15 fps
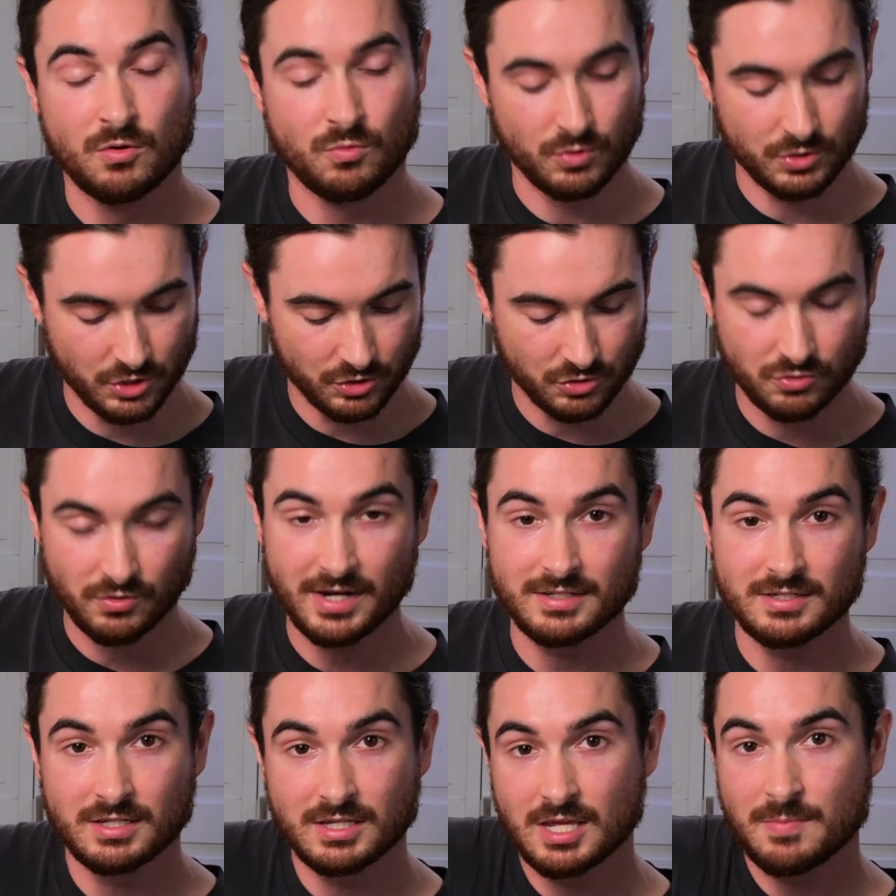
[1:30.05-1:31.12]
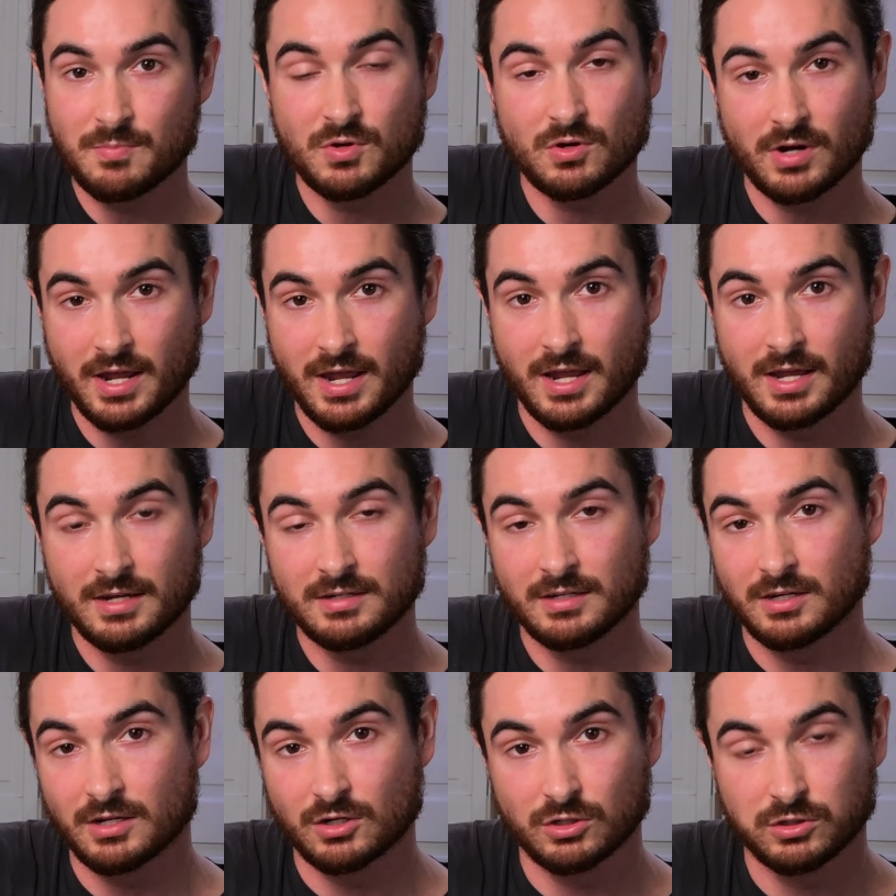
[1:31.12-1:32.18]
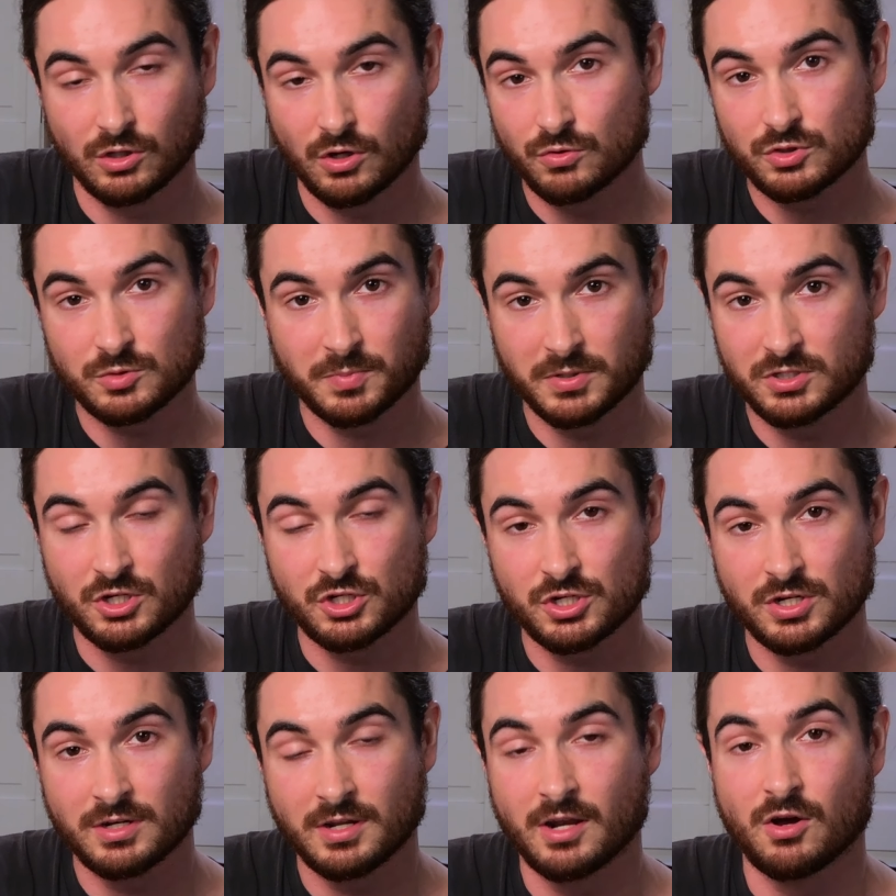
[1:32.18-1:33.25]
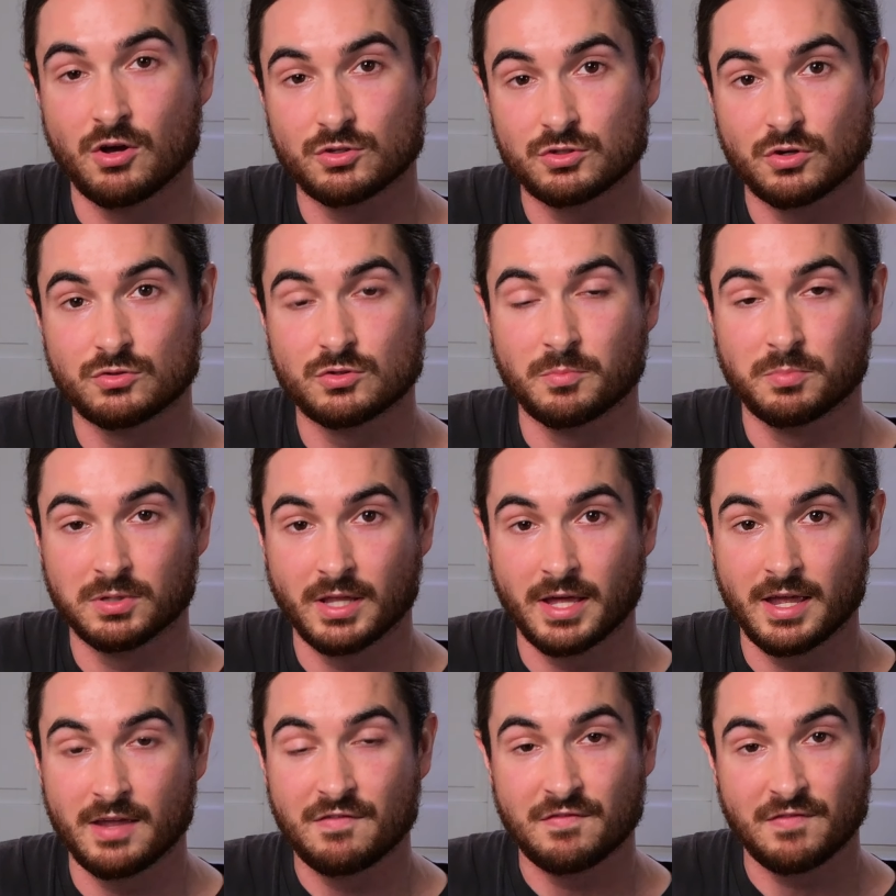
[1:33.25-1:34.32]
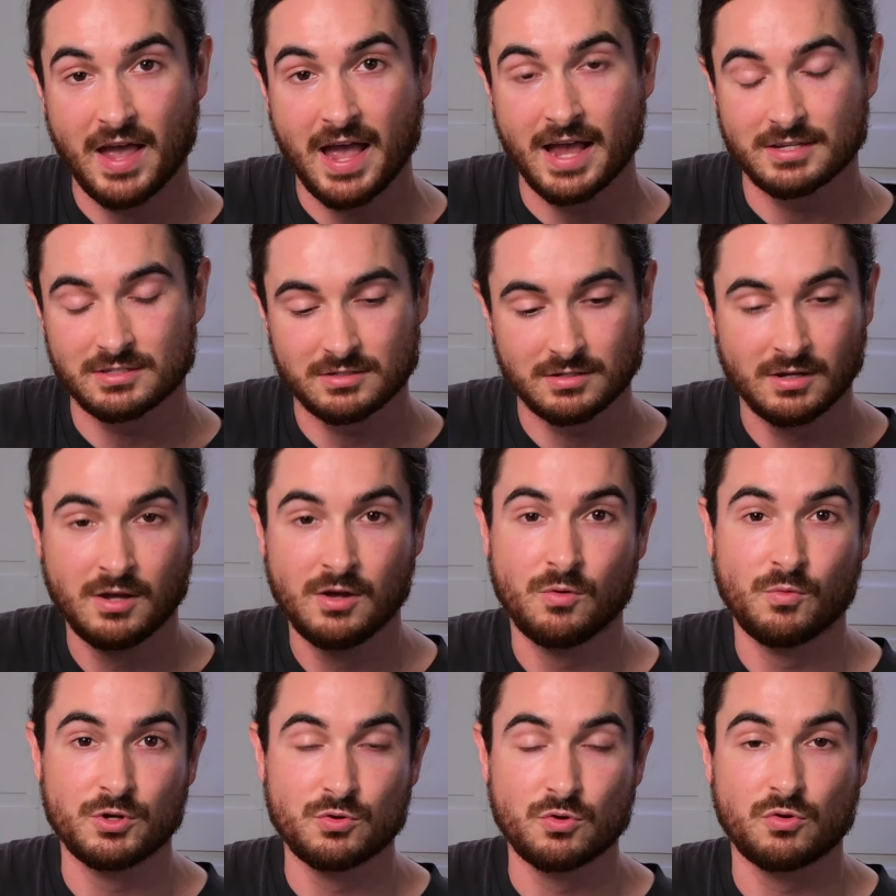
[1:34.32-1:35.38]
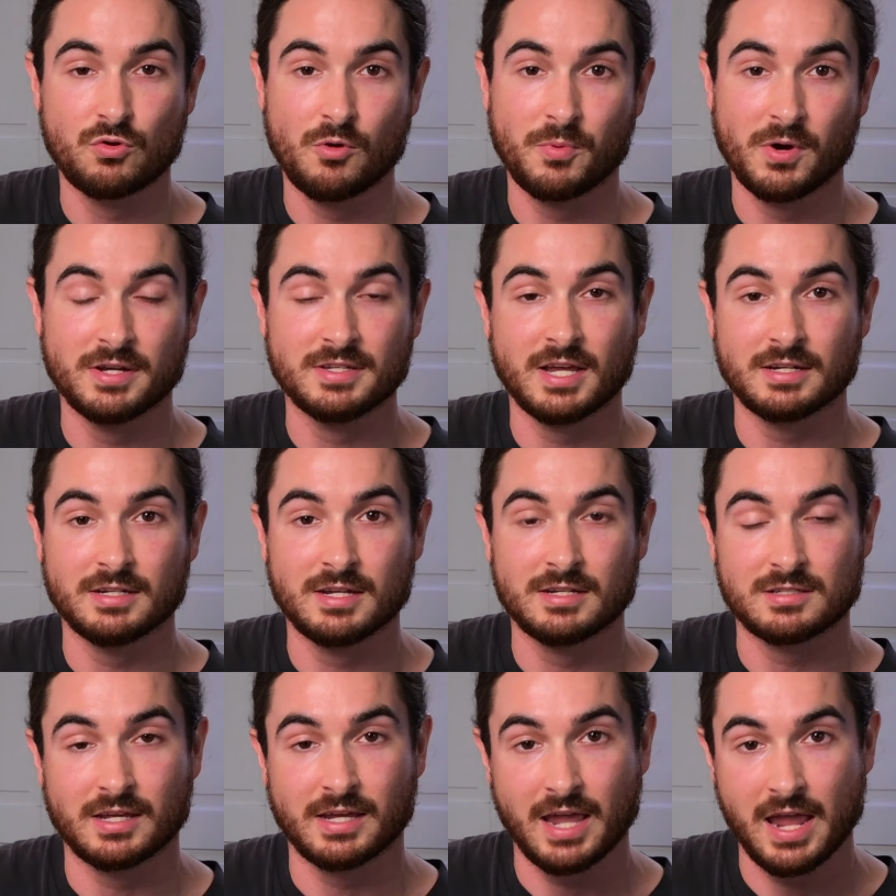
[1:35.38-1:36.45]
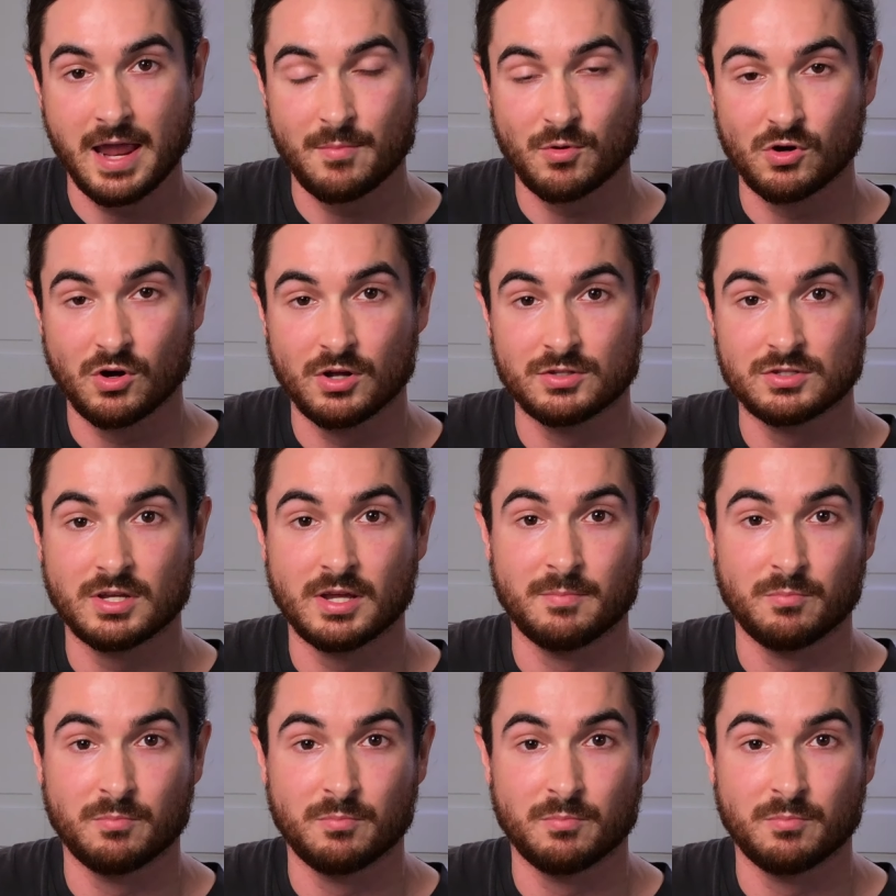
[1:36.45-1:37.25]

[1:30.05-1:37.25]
which is great to keep your hand in a close position and also to play fast when you incorporate techniques like hammer-ons and